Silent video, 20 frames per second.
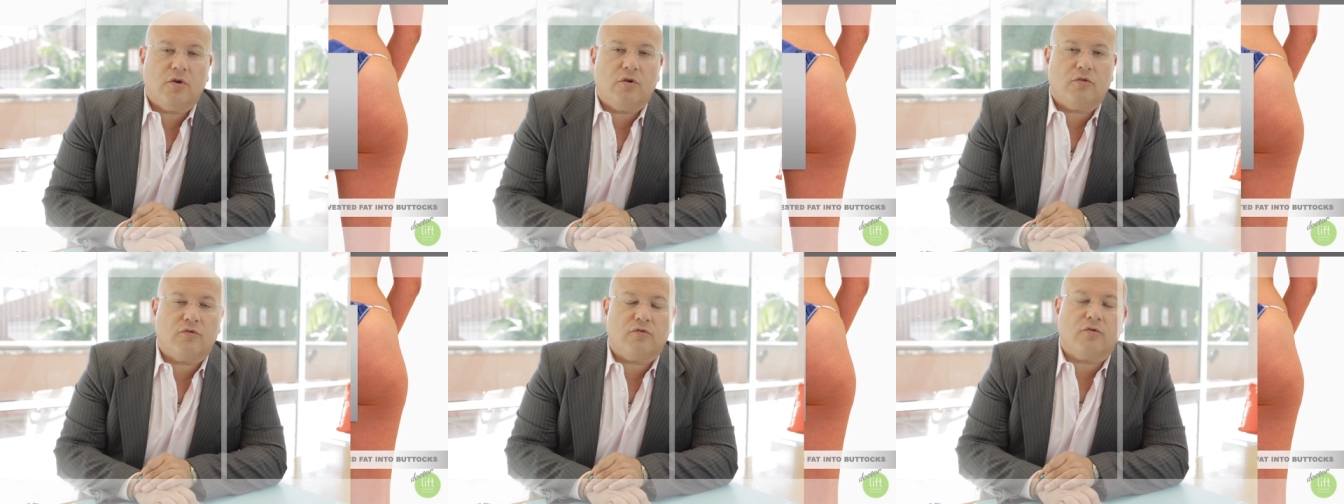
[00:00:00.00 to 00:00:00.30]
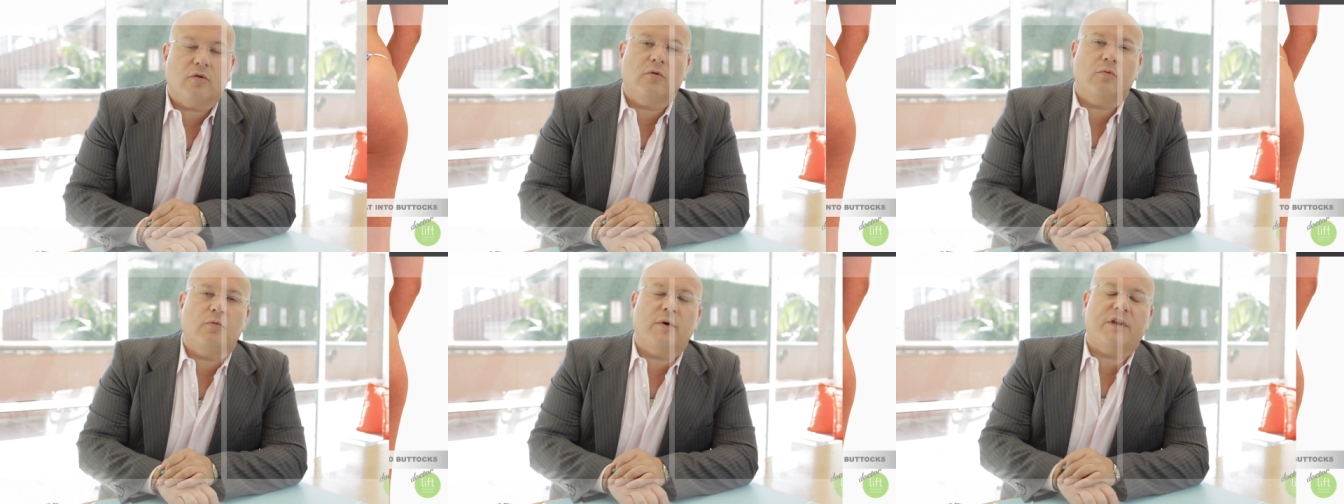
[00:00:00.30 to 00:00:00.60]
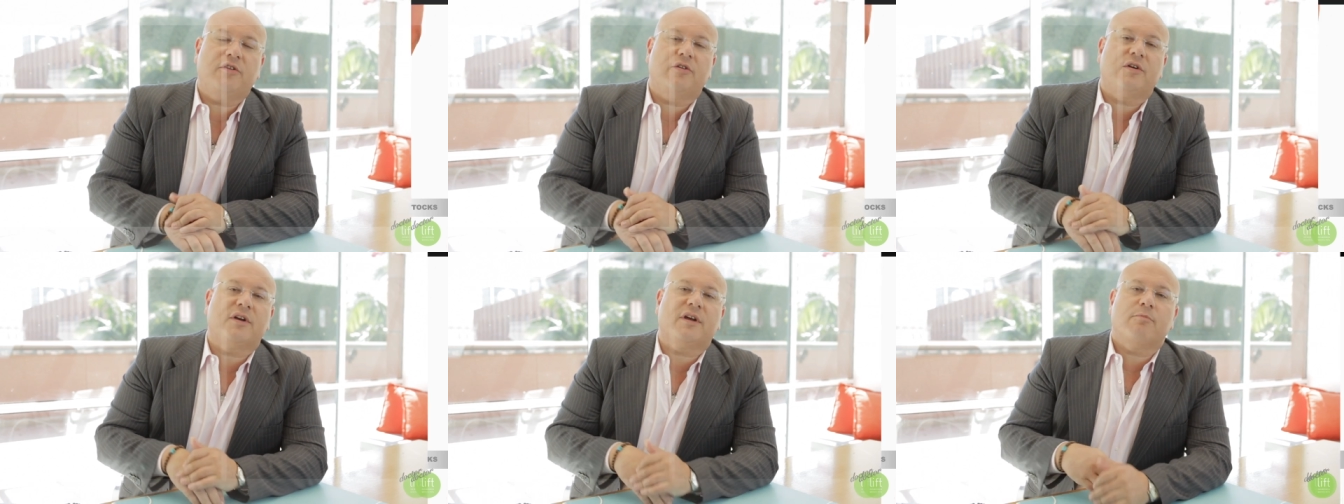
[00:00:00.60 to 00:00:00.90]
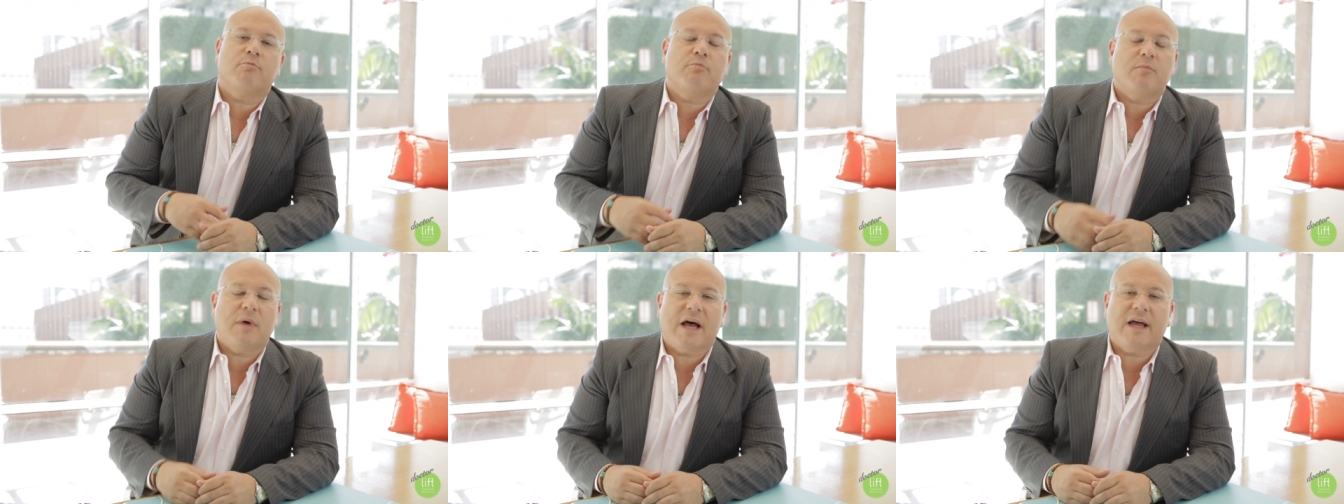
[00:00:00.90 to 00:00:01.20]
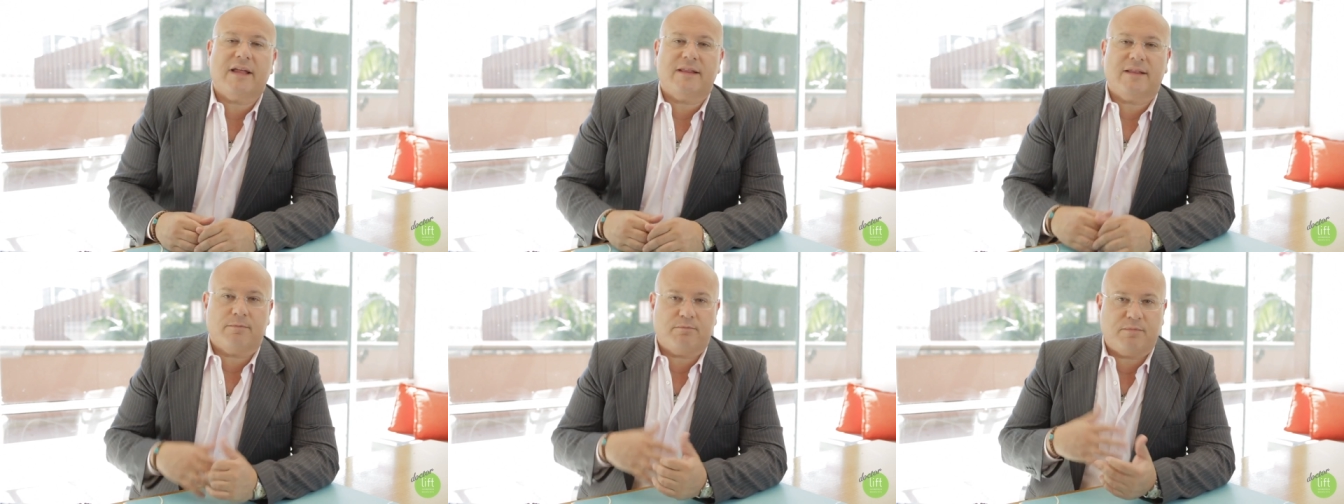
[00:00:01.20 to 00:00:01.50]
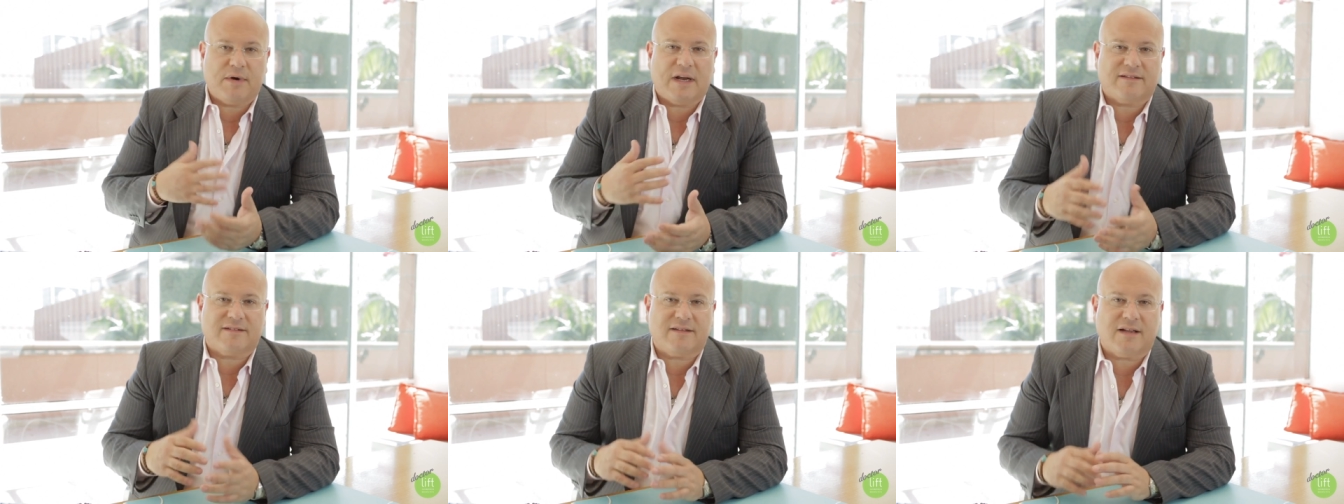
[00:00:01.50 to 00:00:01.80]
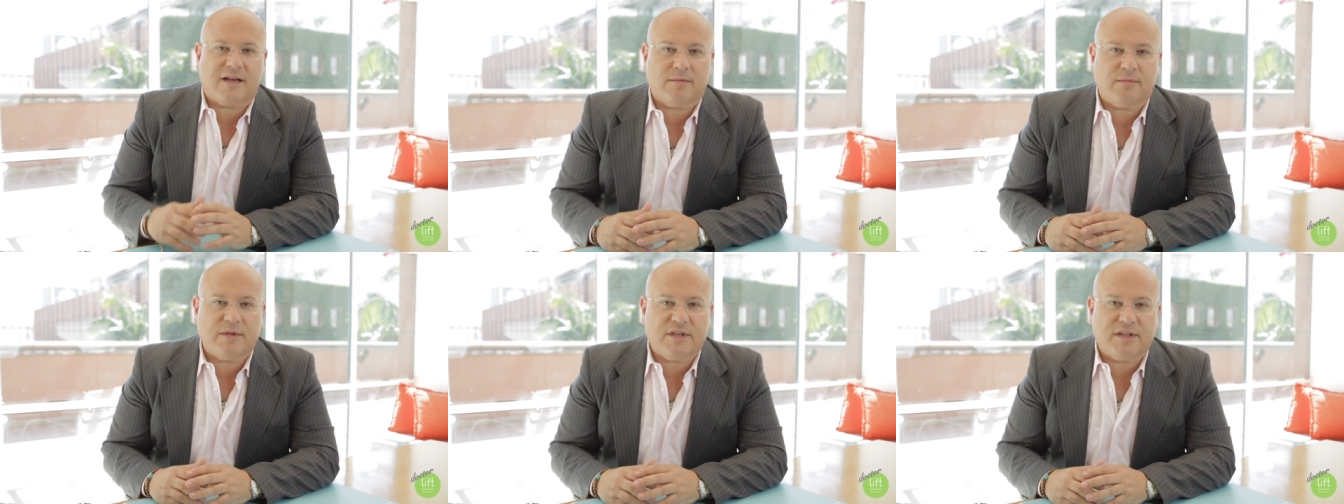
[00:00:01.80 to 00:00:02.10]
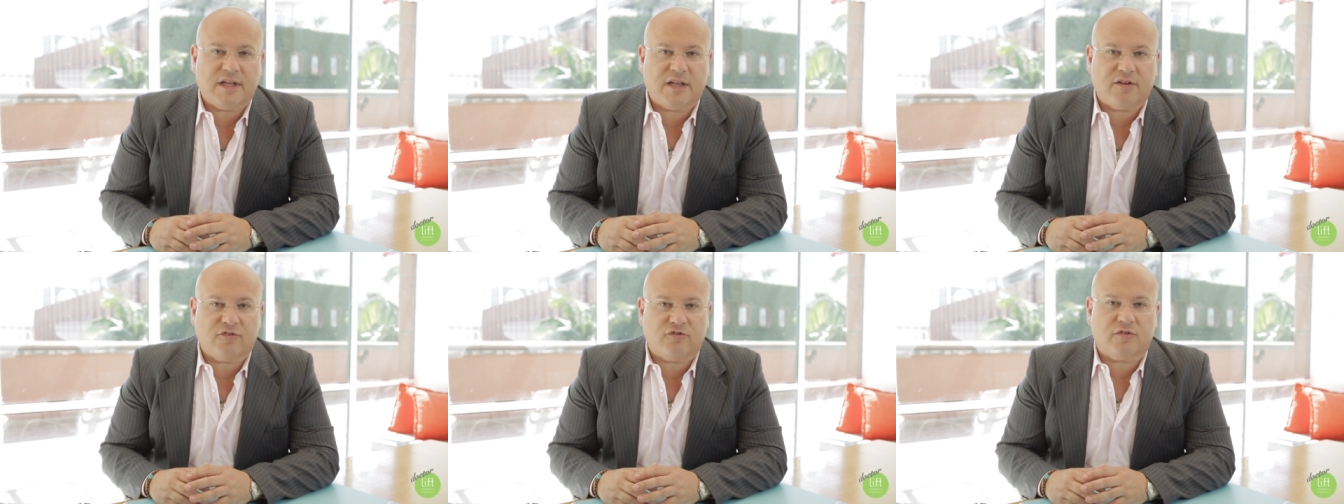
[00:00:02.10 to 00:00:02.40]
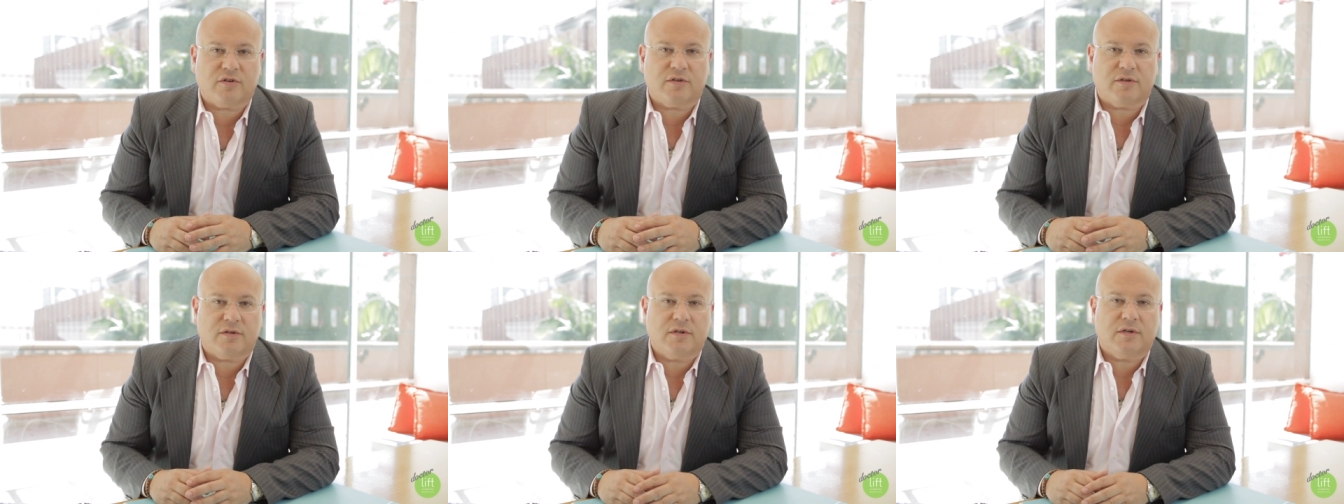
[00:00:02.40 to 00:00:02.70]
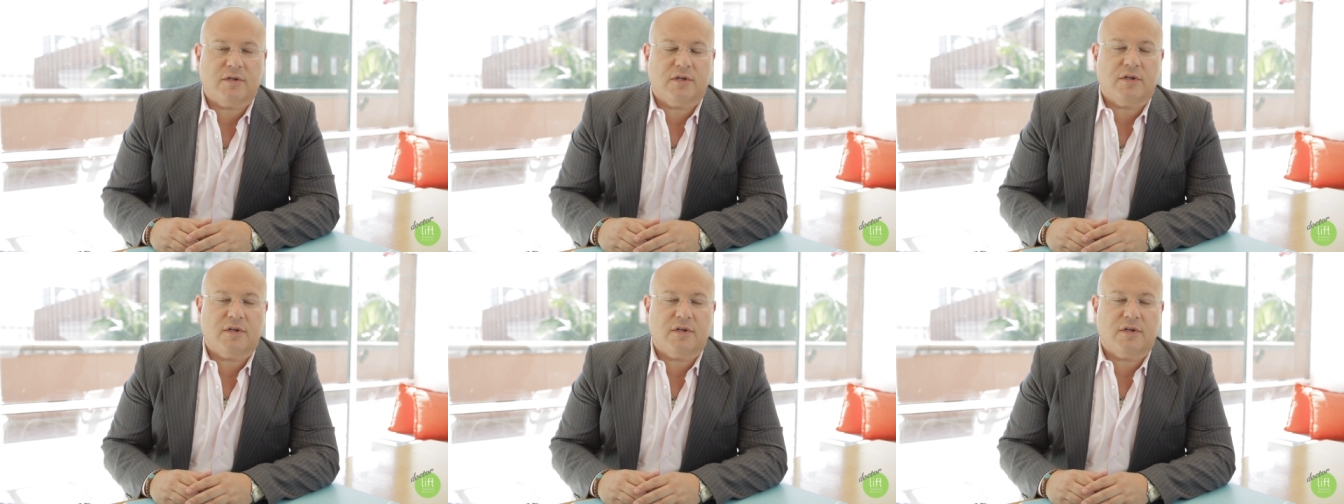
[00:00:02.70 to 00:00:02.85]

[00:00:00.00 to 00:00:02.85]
So when you combine the breast augmentation